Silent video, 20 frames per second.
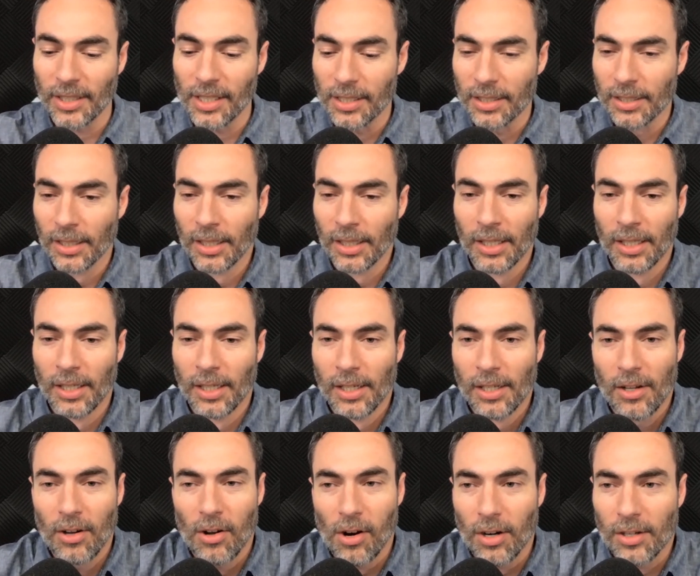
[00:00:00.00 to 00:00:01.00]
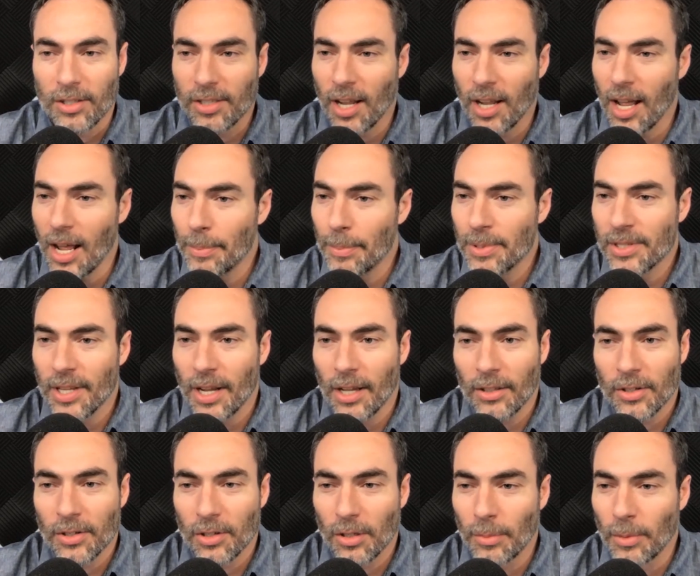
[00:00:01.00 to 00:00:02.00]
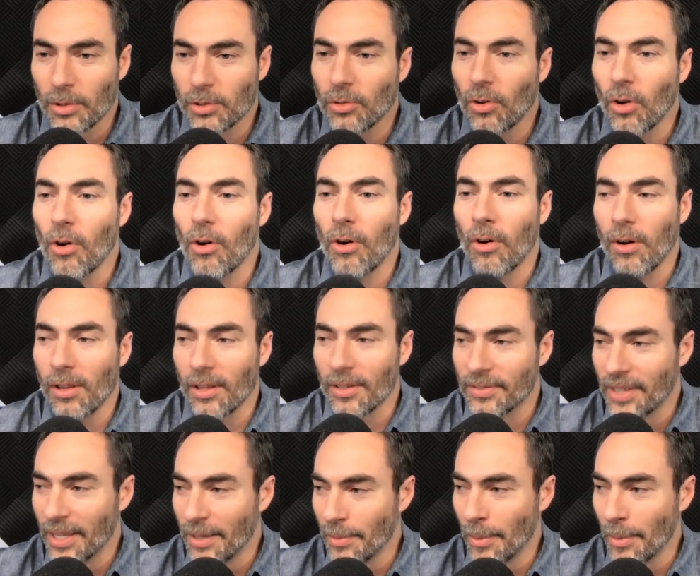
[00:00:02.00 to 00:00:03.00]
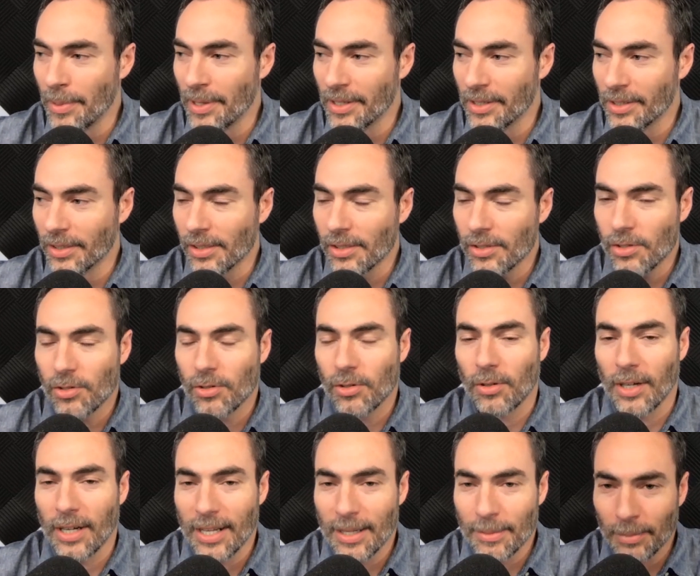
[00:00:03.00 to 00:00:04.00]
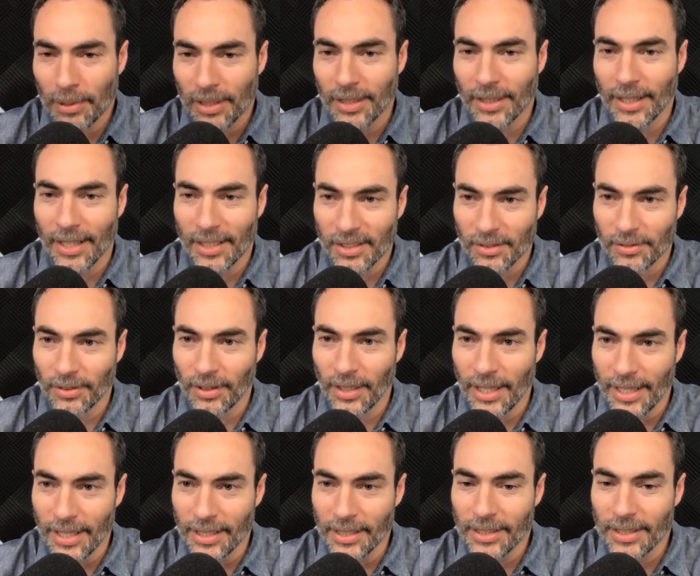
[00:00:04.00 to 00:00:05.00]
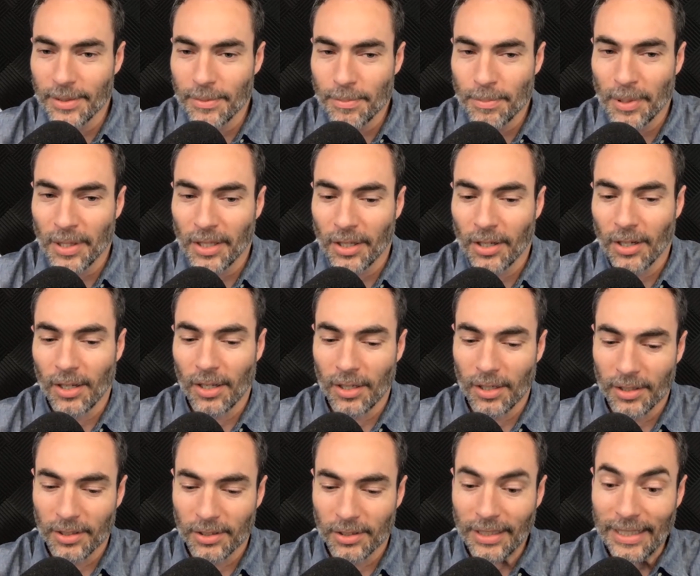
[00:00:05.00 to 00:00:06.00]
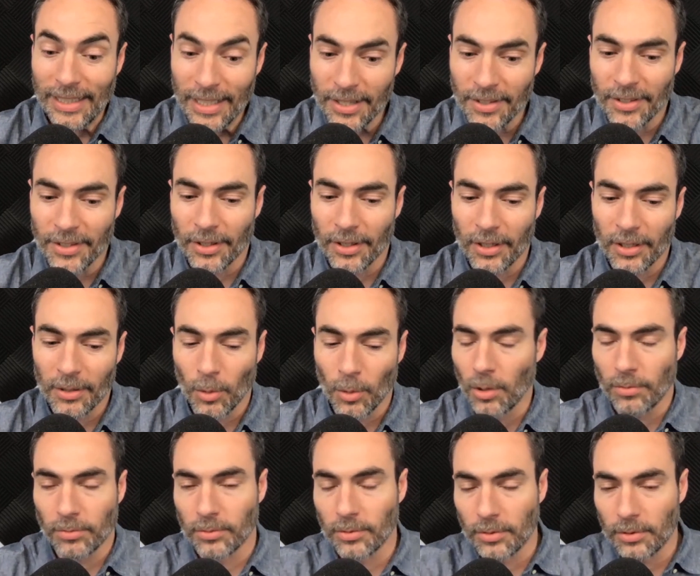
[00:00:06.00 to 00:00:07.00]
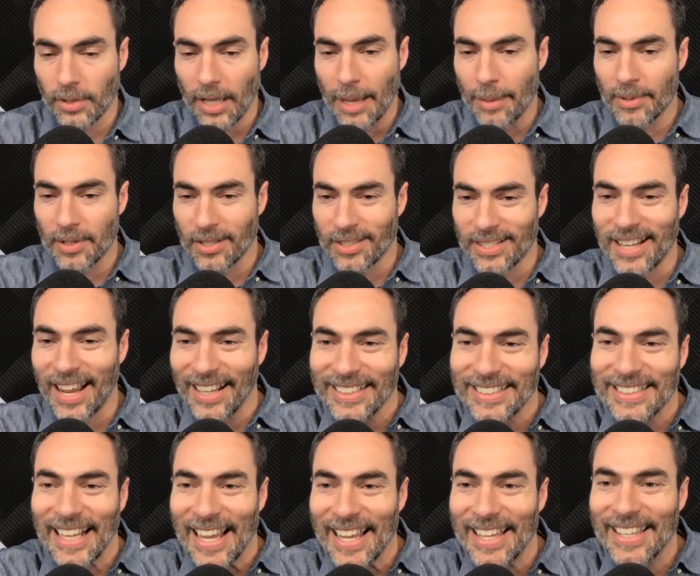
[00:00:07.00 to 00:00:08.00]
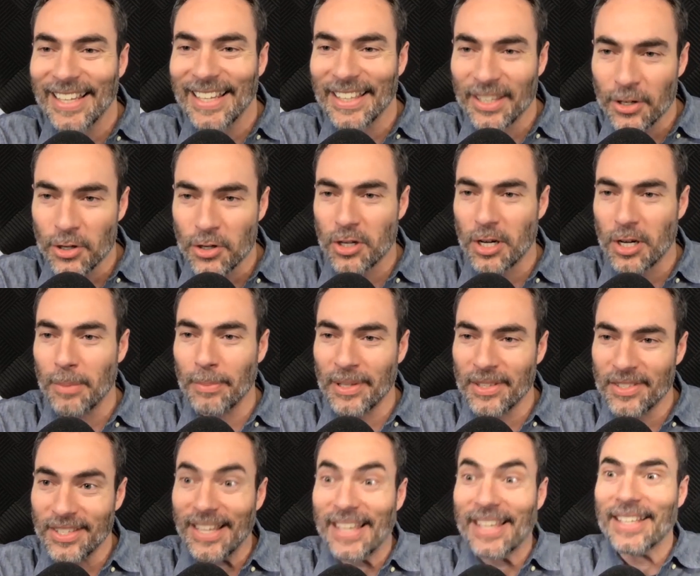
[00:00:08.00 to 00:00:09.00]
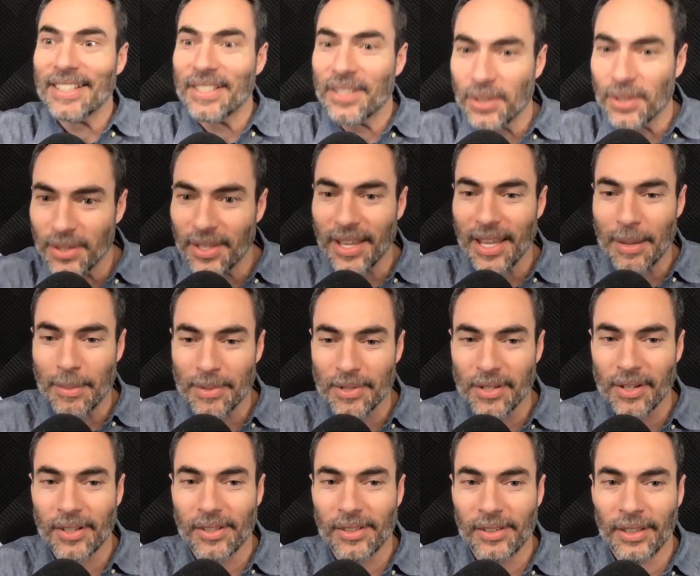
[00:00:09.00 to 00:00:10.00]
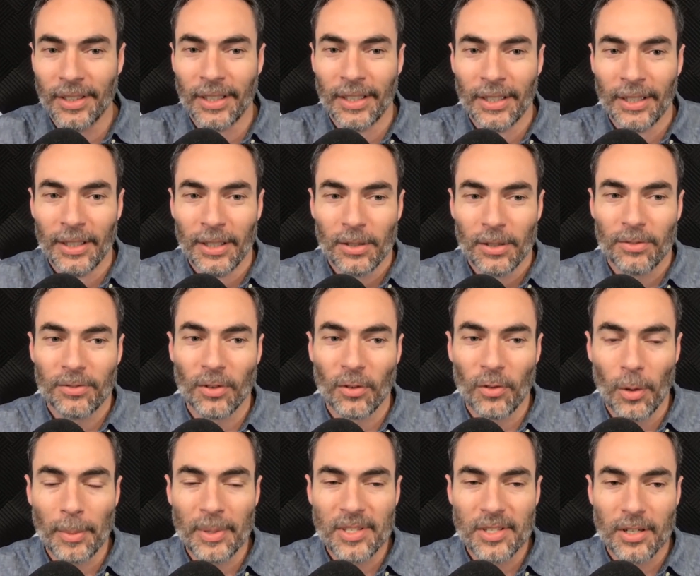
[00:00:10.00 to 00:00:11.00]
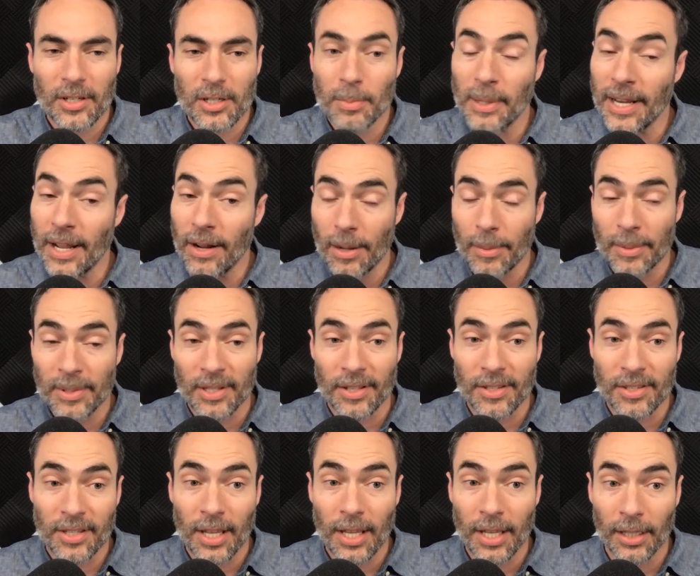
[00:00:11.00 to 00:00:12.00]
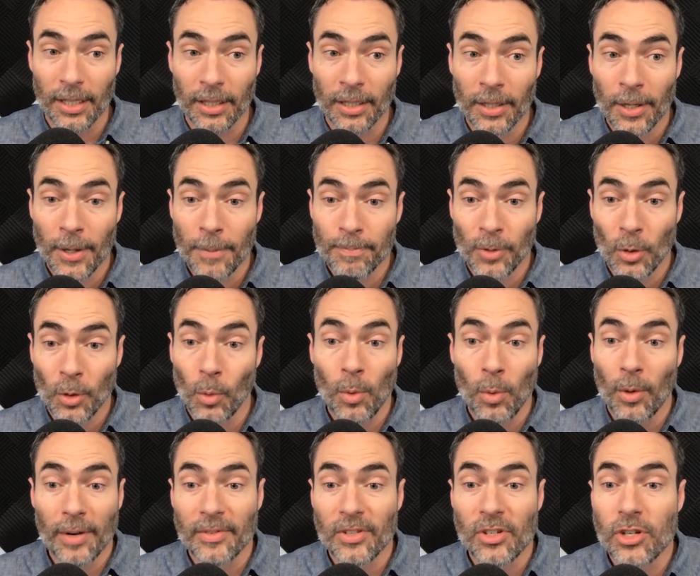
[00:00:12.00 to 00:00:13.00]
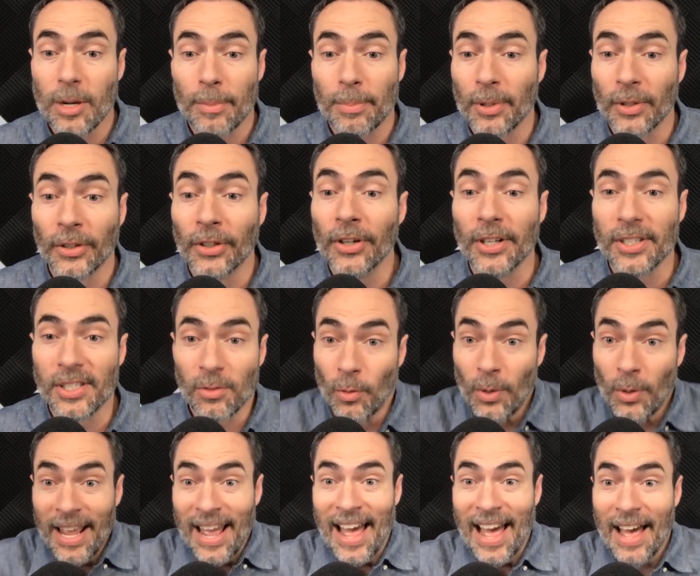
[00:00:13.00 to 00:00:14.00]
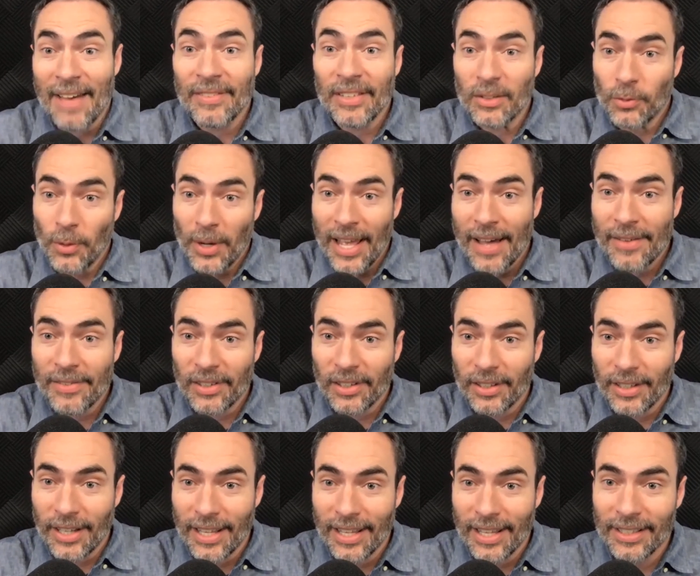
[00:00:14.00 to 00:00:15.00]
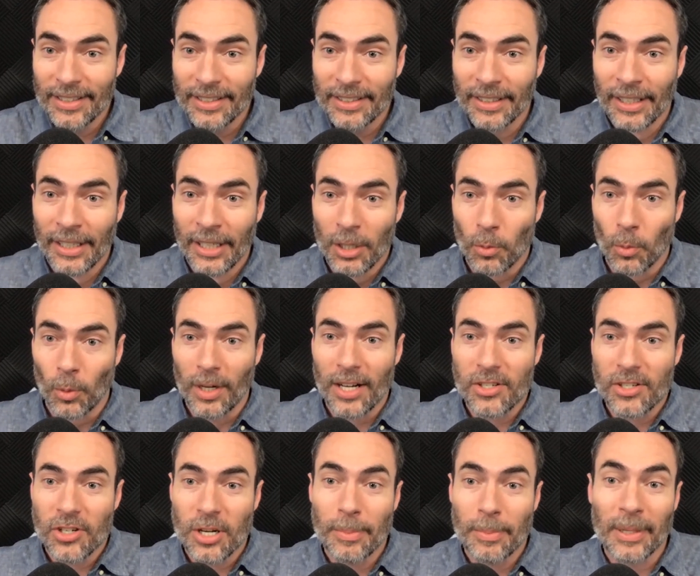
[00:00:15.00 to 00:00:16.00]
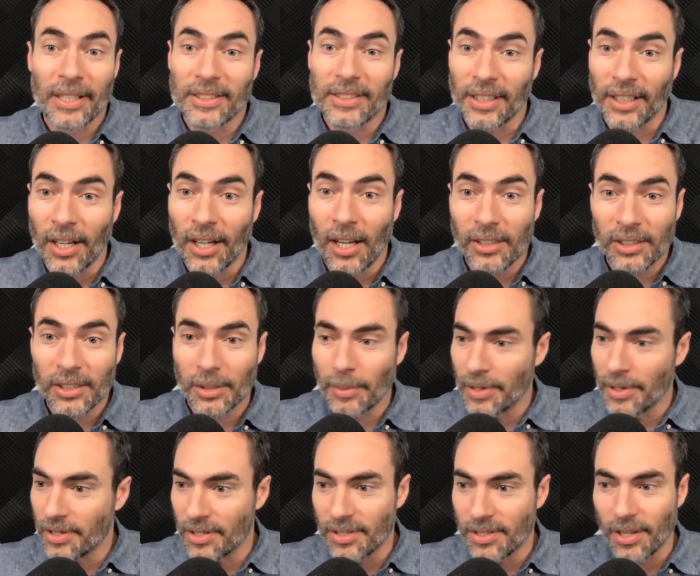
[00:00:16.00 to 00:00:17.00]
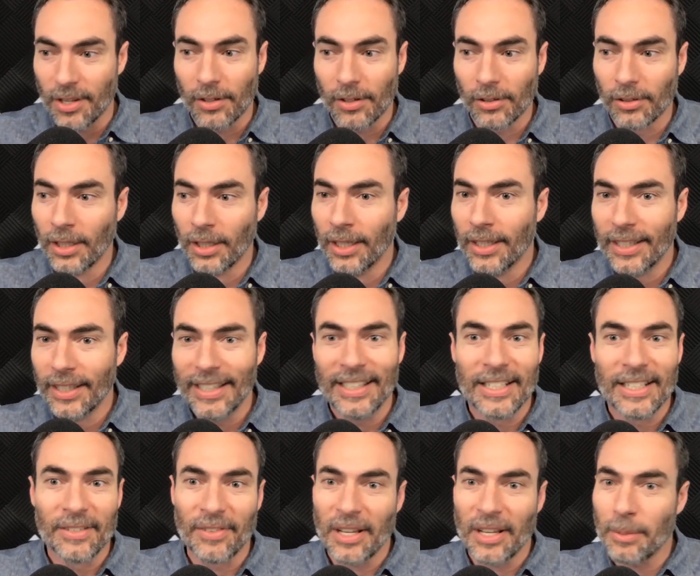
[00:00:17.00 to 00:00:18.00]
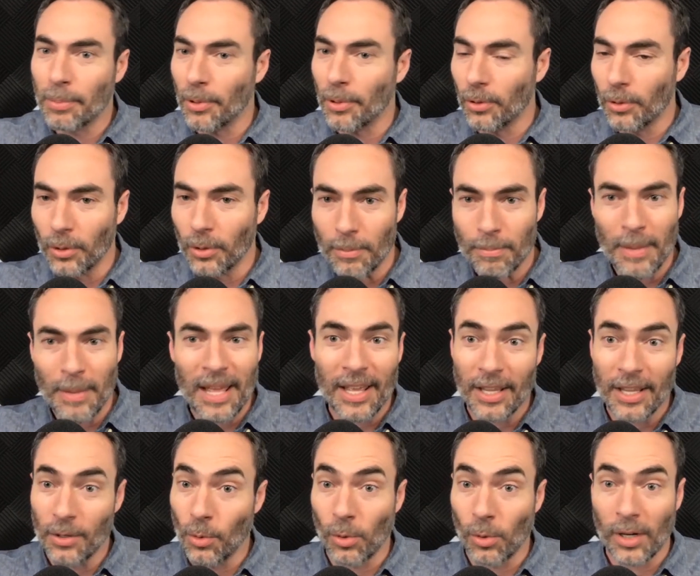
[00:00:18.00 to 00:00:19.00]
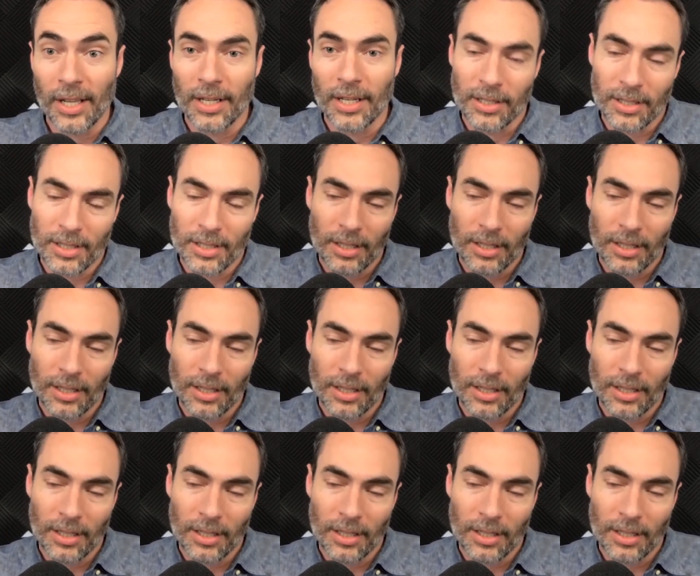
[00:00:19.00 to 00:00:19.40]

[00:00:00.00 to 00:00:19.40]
And our top sellers, almost all of them have been scrambling as of late because Amazon's not taking their shipments into the Amazon fulfillment centers, but now Amazon's saying, we won't even ship your goods. If we have it on hand, we're not shipping it to customers until end of April or May, and it